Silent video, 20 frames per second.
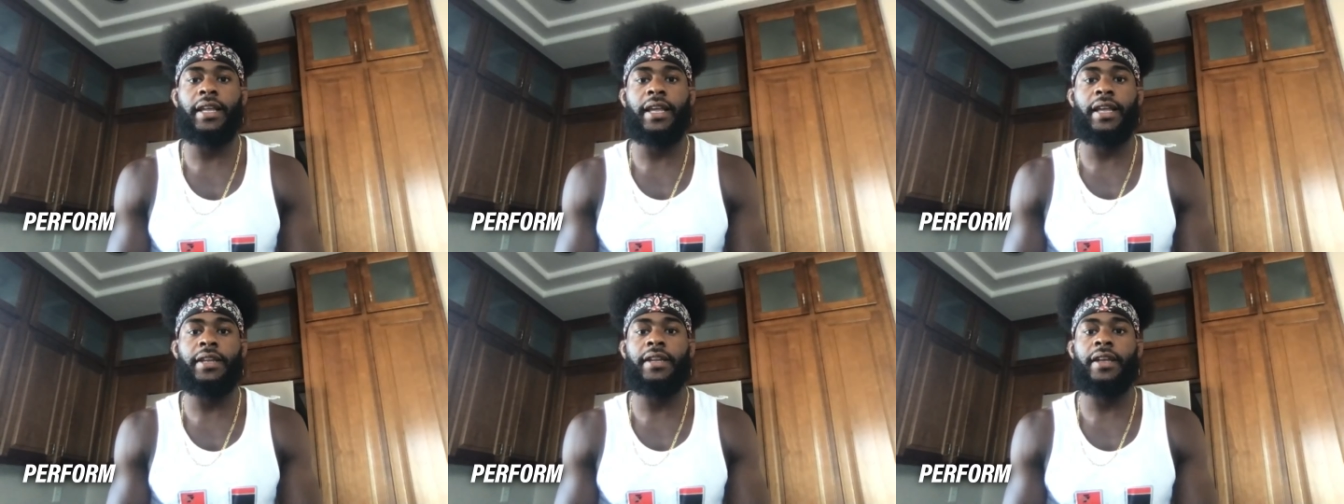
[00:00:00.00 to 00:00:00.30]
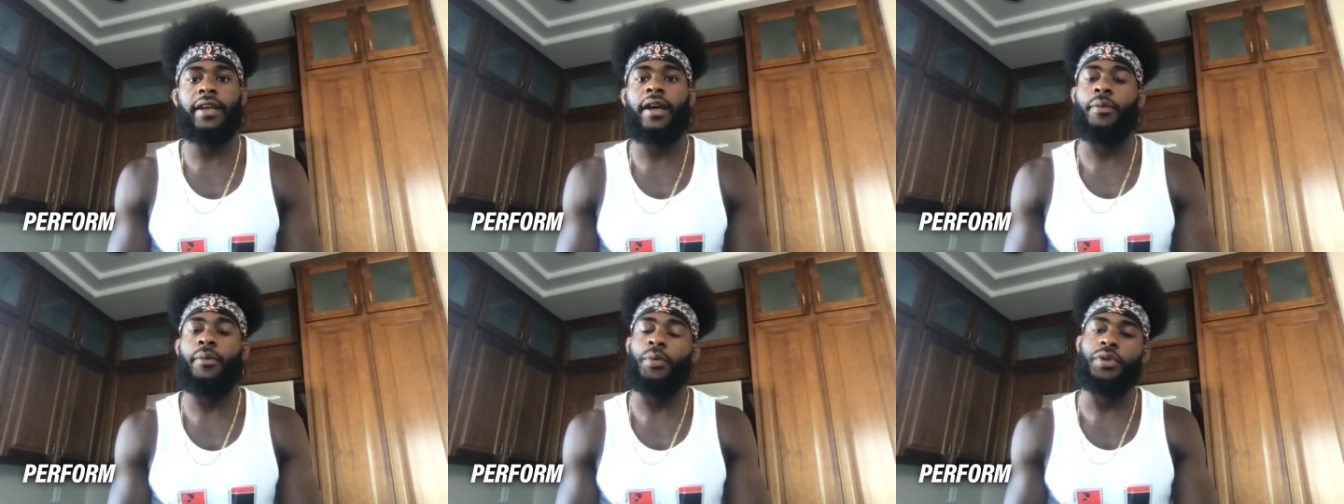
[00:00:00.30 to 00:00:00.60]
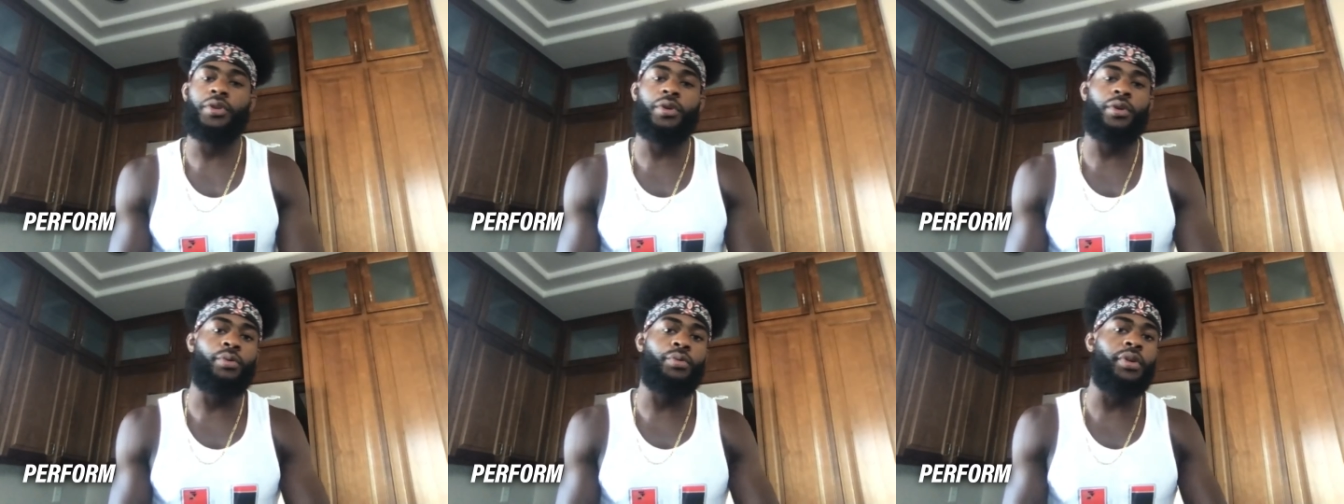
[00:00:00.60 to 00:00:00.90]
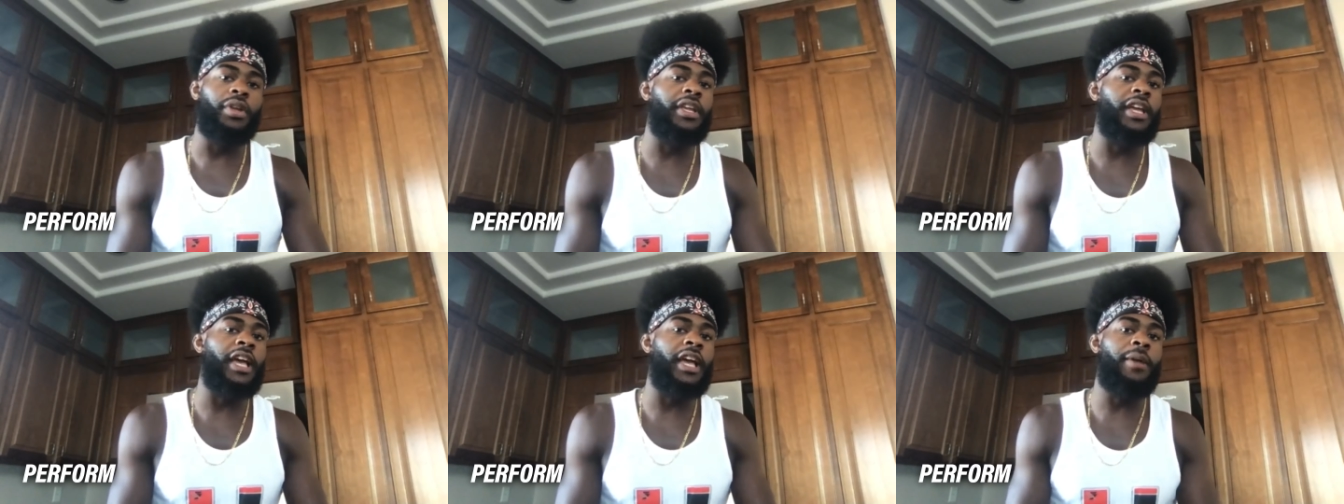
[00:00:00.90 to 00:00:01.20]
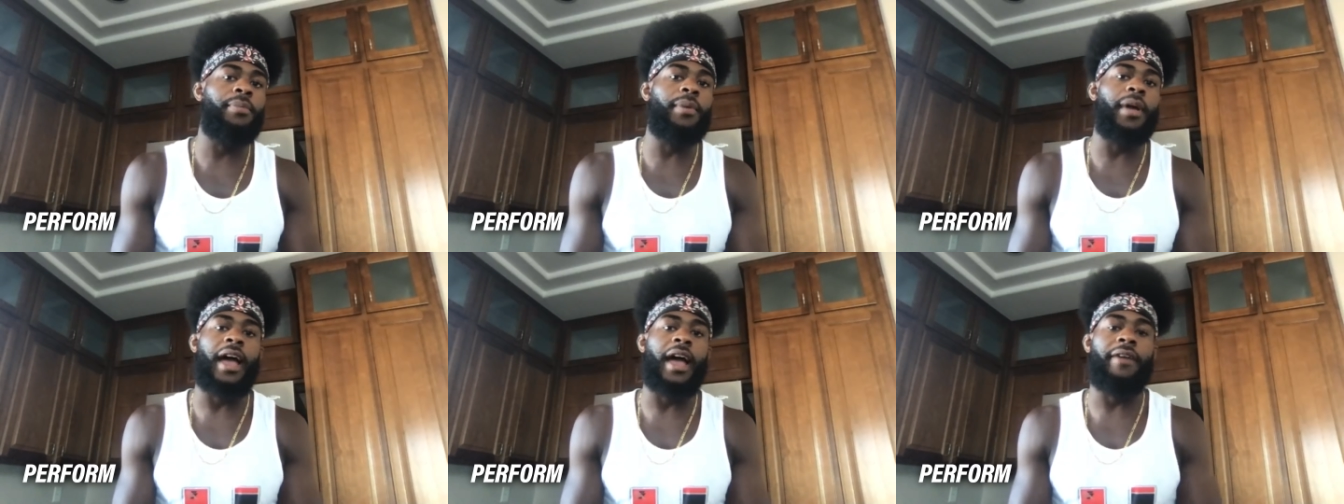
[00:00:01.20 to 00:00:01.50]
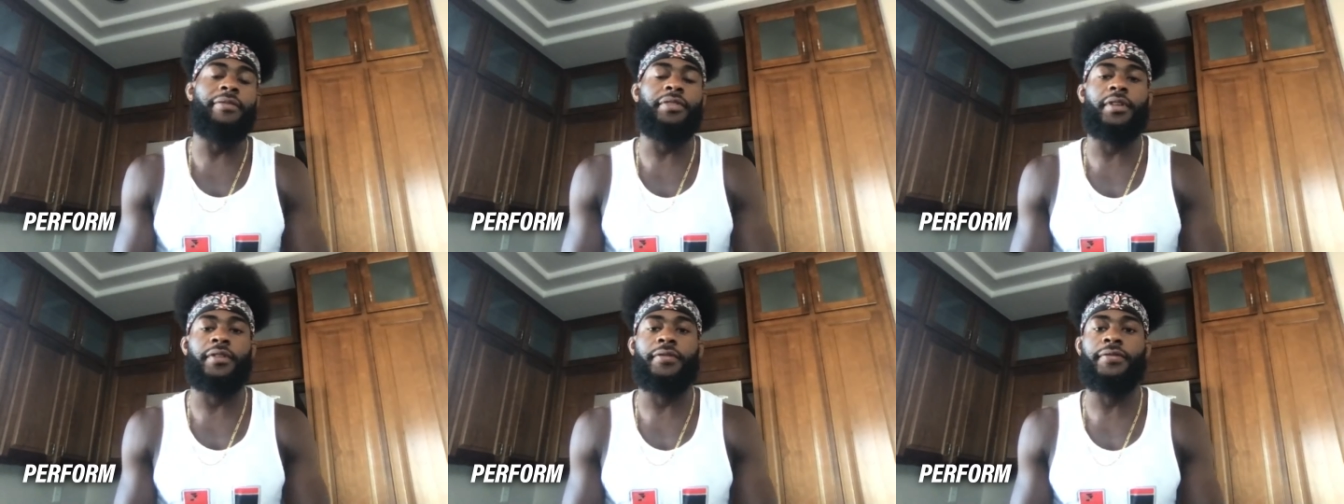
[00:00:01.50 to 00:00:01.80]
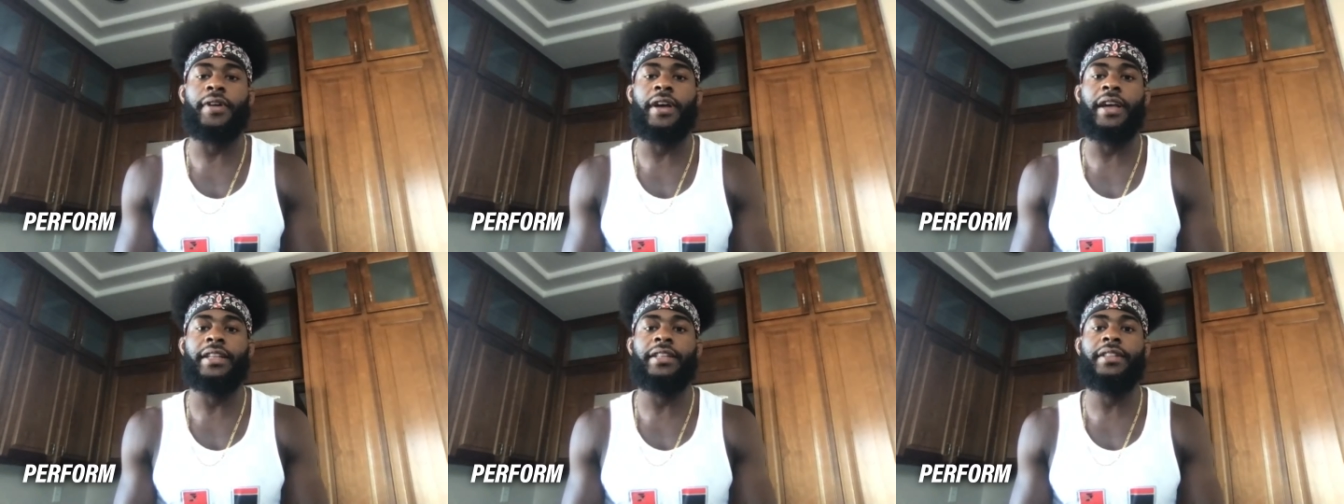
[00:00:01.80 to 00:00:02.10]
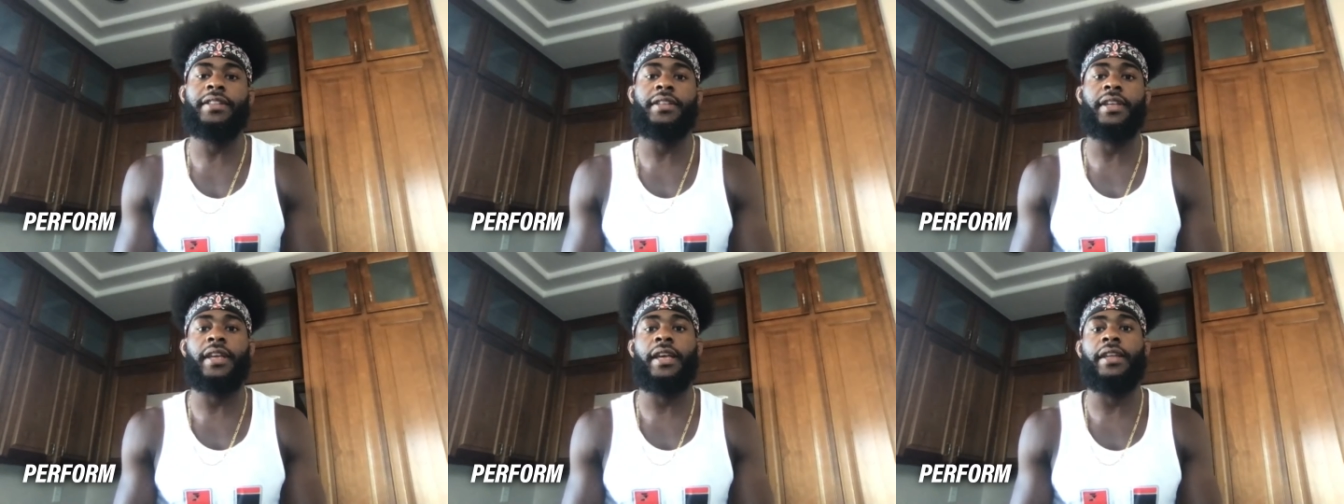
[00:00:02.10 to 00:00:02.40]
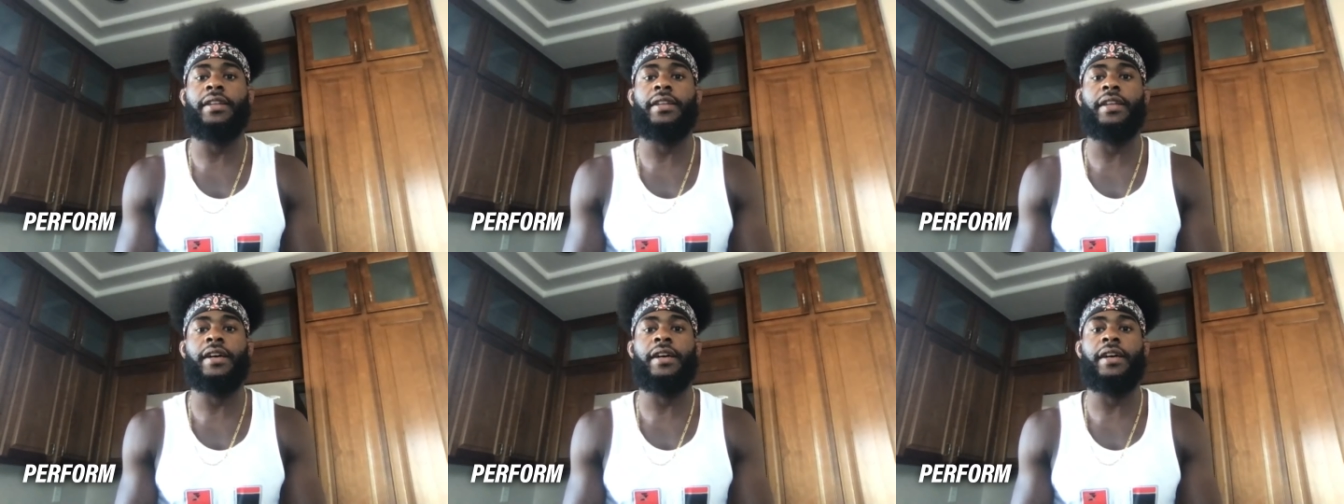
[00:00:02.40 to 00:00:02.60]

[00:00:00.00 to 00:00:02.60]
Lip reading: and we do a recap after the fights. And